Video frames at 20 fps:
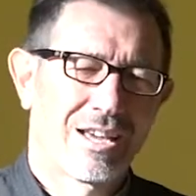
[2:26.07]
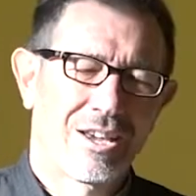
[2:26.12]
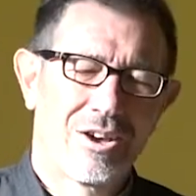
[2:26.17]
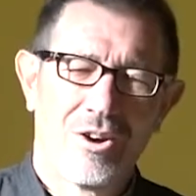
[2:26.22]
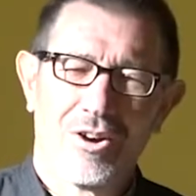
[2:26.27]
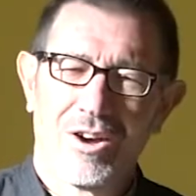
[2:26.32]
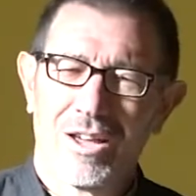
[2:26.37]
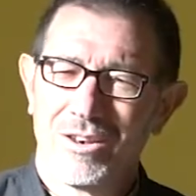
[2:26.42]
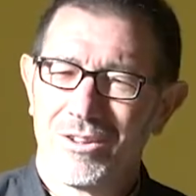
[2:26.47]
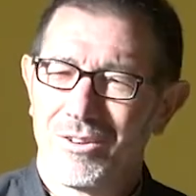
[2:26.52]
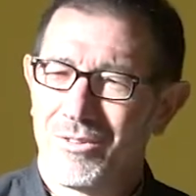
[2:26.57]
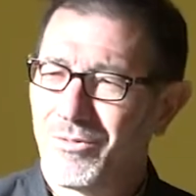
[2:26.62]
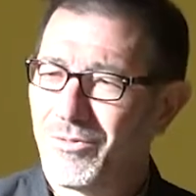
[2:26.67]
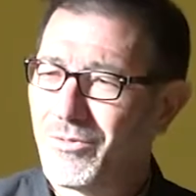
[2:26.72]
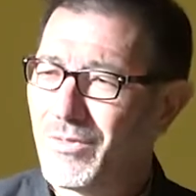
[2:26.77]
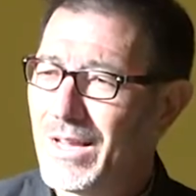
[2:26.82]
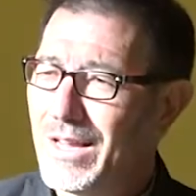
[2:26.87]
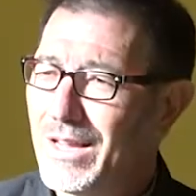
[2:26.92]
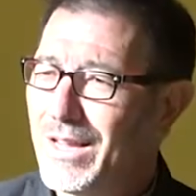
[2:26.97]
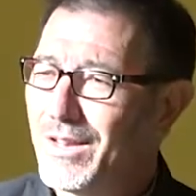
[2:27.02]
kind
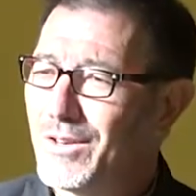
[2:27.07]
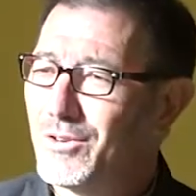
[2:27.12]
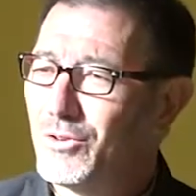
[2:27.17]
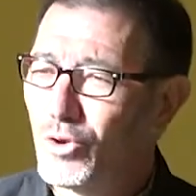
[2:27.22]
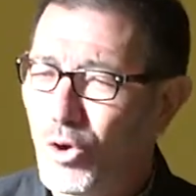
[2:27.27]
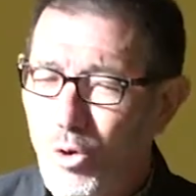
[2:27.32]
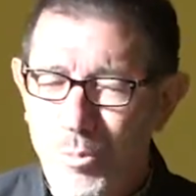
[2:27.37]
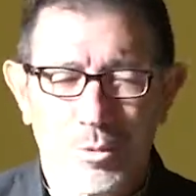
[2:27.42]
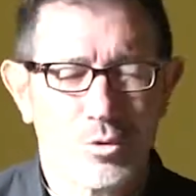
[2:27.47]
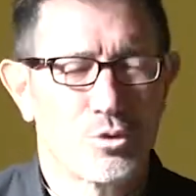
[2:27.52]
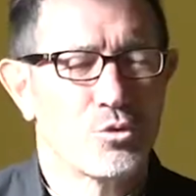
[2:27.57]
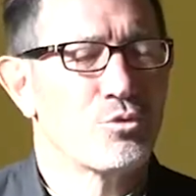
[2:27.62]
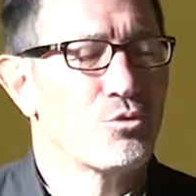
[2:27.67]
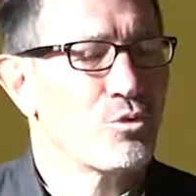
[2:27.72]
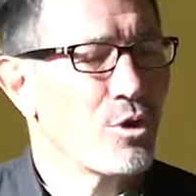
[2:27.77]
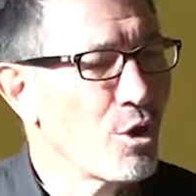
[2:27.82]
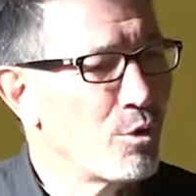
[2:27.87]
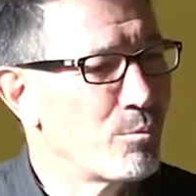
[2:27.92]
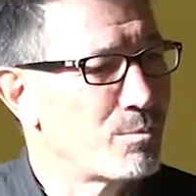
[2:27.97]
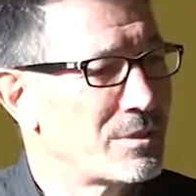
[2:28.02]
of normal
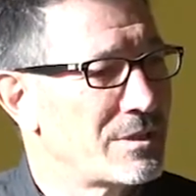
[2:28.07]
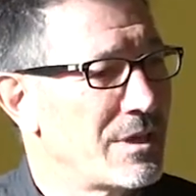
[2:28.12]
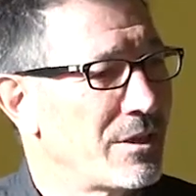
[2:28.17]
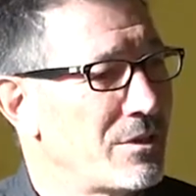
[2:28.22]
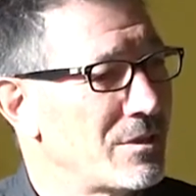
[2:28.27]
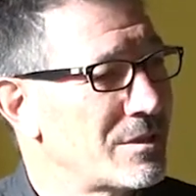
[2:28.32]
tropes that